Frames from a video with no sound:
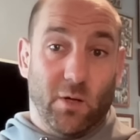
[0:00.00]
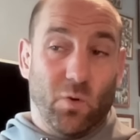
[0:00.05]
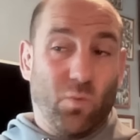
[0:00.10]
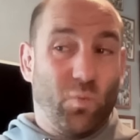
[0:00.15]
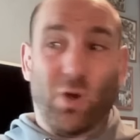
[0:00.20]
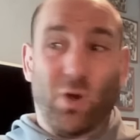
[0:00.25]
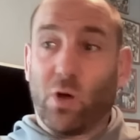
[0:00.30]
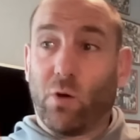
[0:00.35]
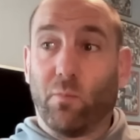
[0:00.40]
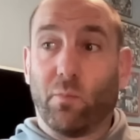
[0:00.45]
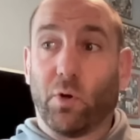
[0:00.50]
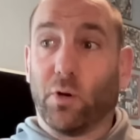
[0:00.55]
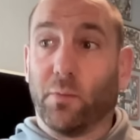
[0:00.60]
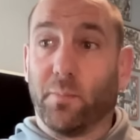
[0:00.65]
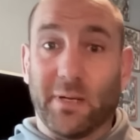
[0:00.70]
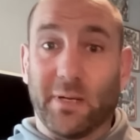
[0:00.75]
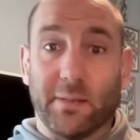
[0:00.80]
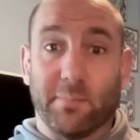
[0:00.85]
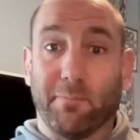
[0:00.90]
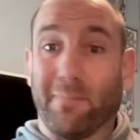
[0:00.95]
We don't want to
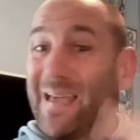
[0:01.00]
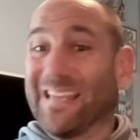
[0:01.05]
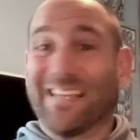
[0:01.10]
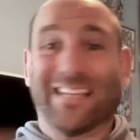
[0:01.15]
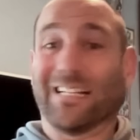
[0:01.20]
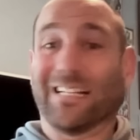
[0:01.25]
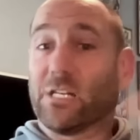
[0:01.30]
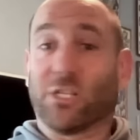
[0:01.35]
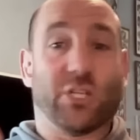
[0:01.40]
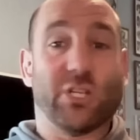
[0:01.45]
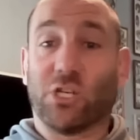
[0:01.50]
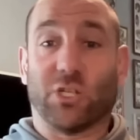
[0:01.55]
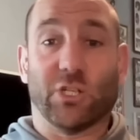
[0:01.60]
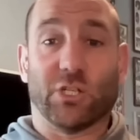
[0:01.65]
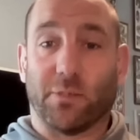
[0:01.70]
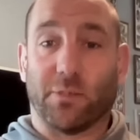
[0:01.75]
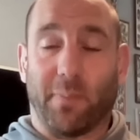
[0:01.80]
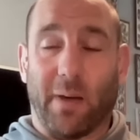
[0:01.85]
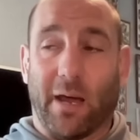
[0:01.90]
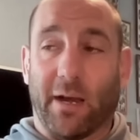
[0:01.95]
be making
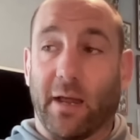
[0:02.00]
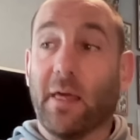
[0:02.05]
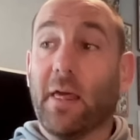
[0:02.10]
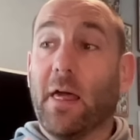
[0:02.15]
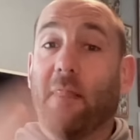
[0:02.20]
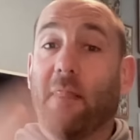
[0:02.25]
decisions about it.